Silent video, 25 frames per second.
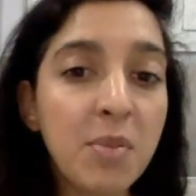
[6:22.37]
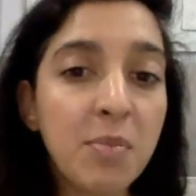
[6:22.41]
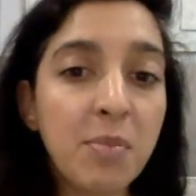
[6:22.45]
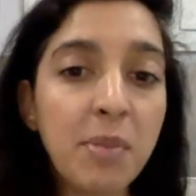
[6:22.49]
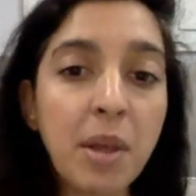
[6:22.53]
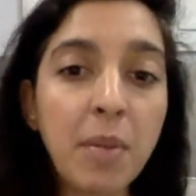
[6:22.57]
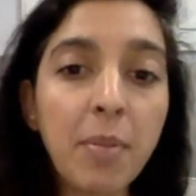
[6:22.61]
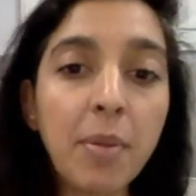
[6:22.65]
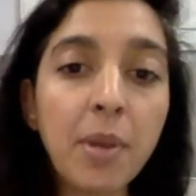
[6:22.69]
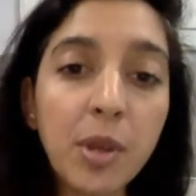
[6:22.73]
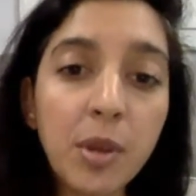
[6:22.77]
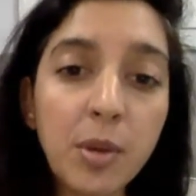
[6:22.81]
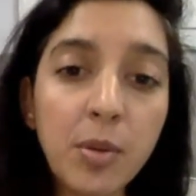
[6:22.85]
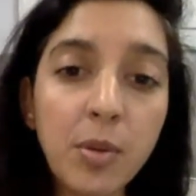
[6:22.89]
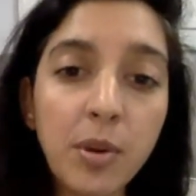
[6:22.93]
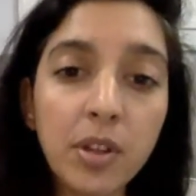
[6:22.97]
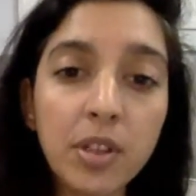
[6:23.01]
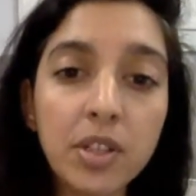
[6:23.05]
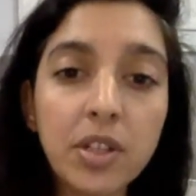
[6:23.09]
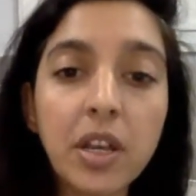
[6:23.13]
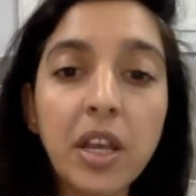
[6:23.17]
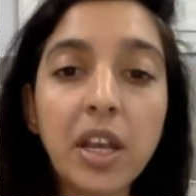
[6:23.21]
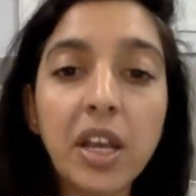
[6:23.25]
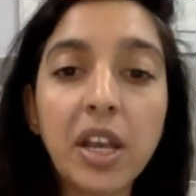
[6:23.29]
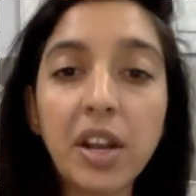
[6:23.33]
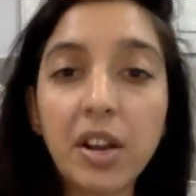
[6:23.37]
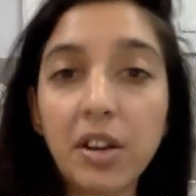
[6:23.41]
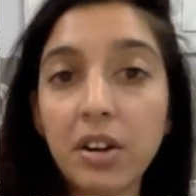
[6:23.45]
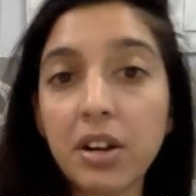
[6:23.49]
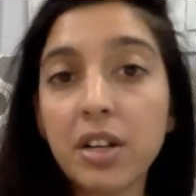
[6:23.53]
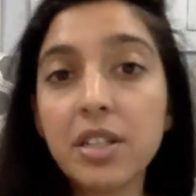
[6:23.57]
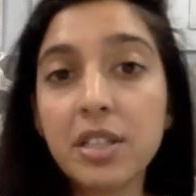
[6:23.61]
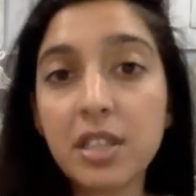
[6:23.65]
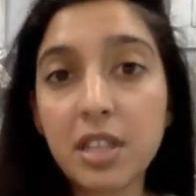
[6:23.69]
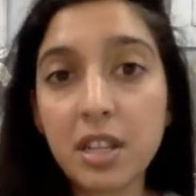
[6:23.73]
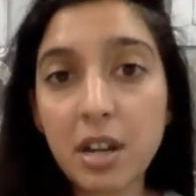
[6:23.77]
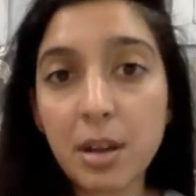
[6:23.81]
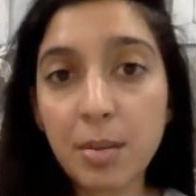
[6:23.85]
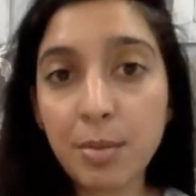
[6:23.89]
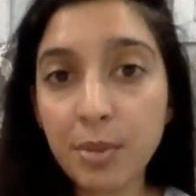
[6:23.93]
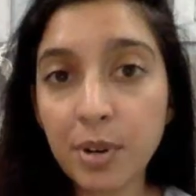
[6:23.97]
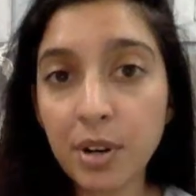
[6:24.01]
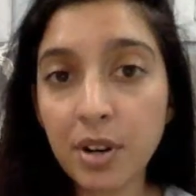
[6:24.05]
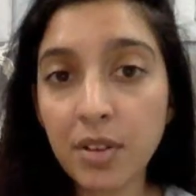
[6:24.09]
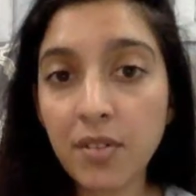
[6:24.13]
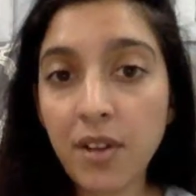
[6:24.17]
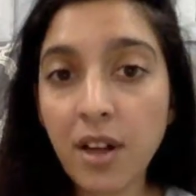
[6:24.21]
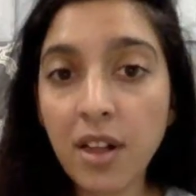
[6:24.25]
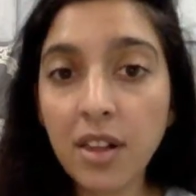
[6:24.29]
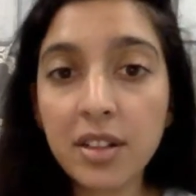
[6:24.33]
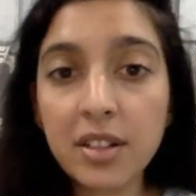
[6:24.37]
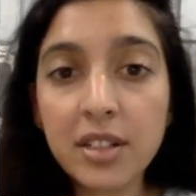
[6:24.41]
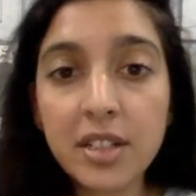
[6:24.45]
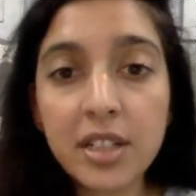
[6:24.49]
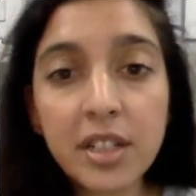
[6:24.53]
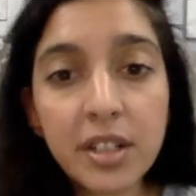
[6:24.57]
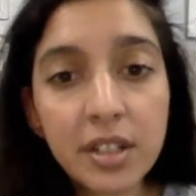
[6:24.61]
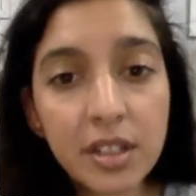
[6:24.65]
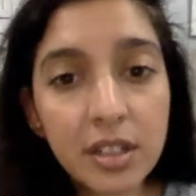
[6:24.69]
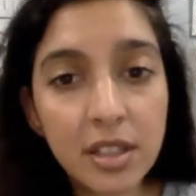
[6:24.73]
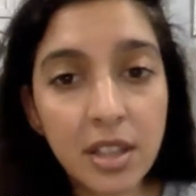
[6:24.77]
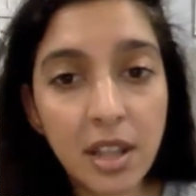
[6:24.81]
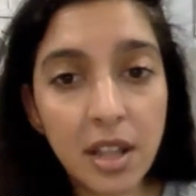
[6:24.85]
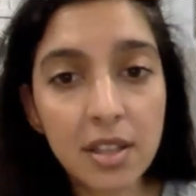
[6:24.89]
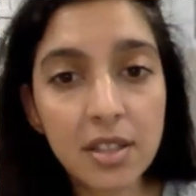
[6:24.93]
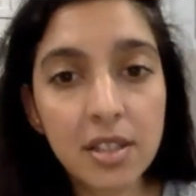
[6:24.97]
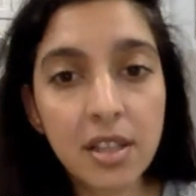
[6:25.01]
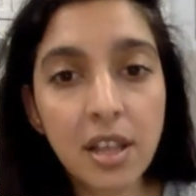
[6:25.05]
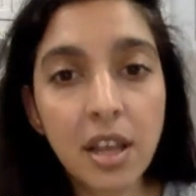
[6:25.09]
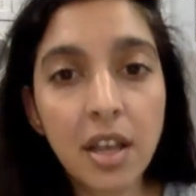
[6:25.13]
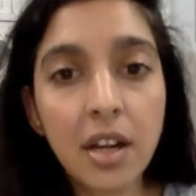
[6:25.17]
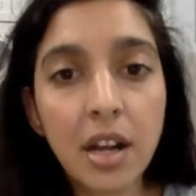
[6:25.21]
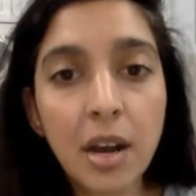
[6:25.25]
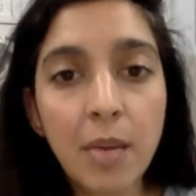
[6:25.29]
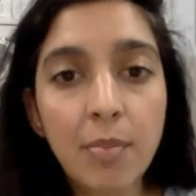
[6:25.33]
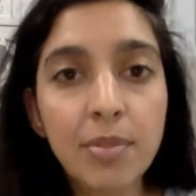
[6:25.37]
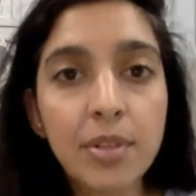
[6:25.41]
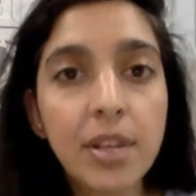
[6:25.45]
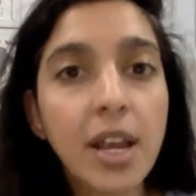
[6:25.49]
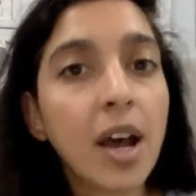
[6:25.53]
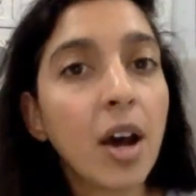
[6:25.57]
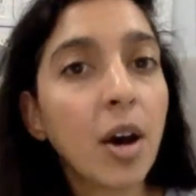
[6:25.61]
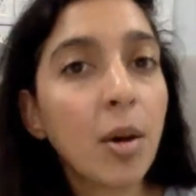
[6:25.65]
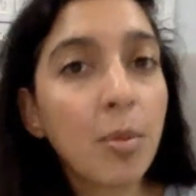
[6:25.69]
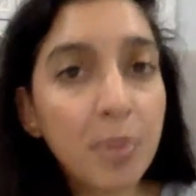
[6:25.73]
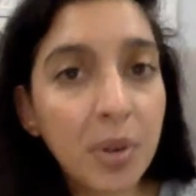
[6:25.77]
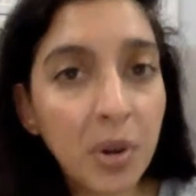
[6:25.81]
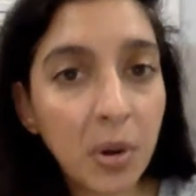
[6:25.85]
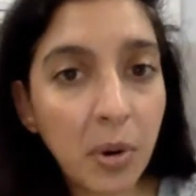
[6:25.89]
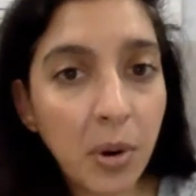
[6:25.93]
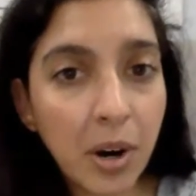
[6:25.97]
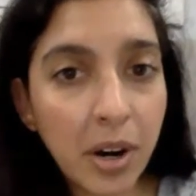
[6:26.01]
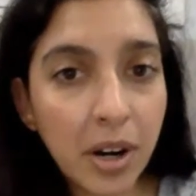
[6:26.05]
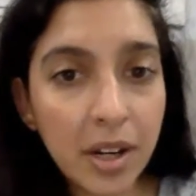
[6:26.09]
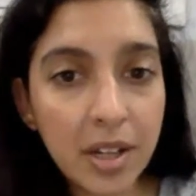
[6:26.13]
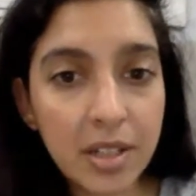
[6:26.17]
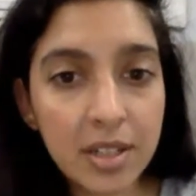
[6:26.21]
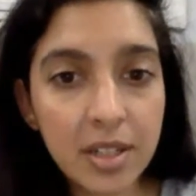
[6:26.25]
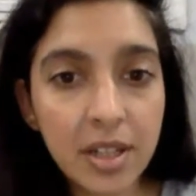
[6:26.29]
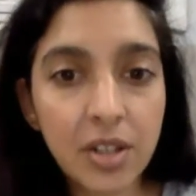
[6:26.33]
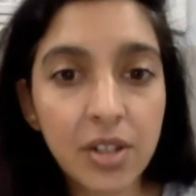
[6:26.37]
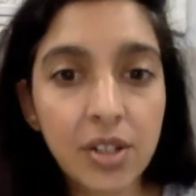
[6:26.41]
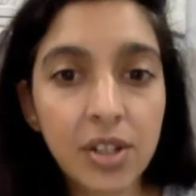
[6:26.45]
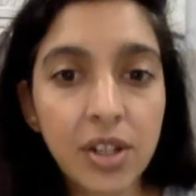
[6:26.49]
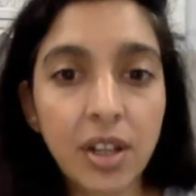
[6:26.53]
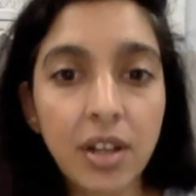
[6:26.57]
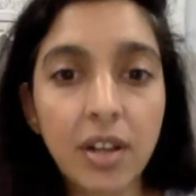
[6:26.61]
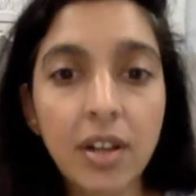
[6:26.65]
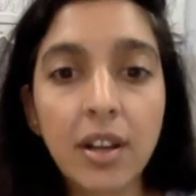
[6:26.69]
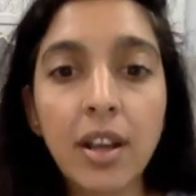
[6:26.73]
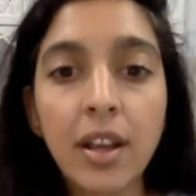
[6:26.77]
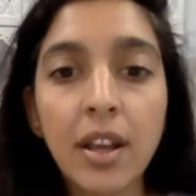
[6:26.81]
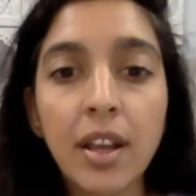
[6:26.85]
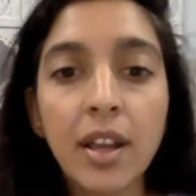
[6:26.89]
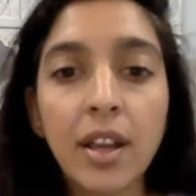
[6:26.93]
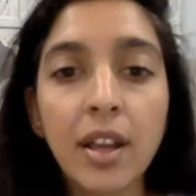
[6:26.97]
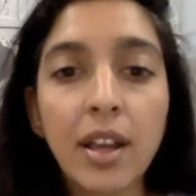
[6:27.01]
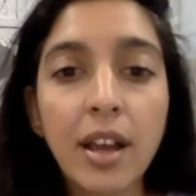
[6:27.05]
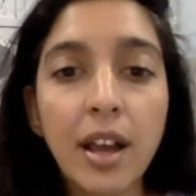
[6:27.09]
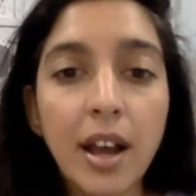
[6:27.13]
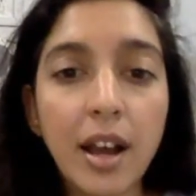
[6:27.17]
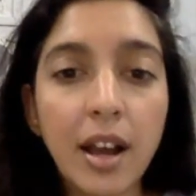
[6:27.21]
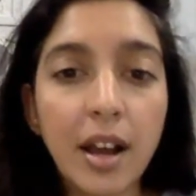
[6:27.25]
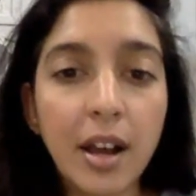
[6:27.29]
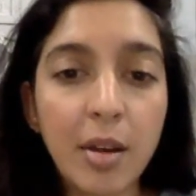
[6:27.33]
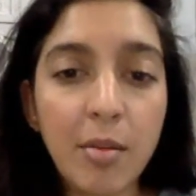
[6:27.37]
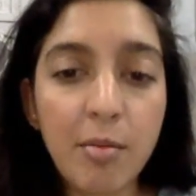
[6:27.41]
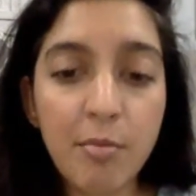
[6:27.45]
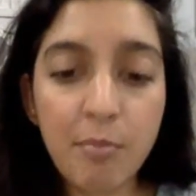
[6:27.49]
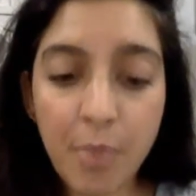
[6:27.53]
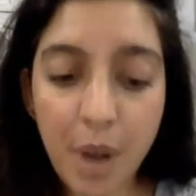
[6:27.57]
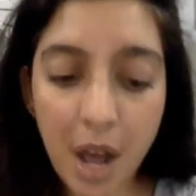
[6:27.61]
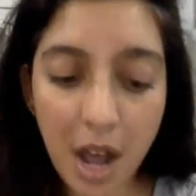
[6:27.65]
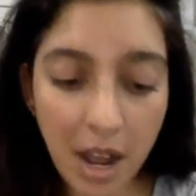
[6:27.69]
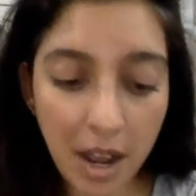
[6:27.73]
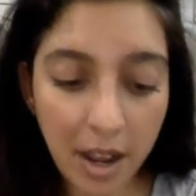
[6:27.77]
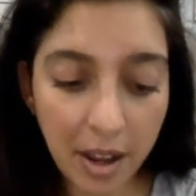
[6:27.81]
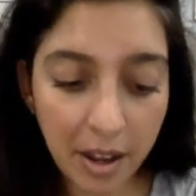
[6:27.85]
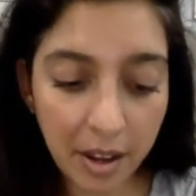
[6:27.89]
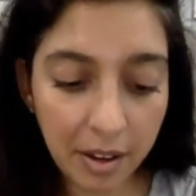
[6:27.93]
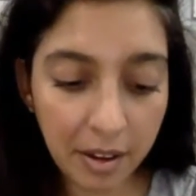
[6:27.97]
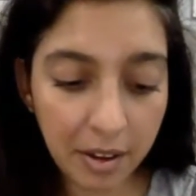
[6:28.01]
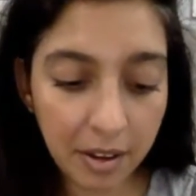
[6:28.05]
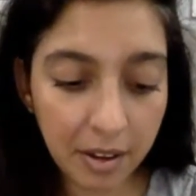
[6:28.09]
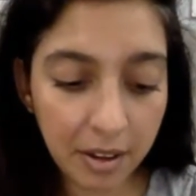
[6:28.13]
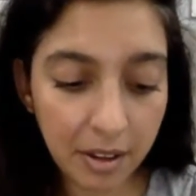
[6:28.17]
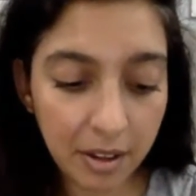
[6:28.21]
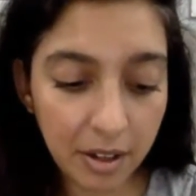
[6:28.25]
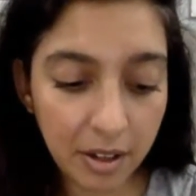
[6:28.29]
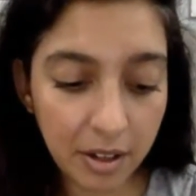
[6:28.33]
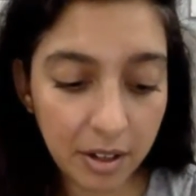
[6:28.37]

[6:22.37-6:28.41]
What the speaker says: Maybe you want to increase the number of volunteers that sign up to help your organization by,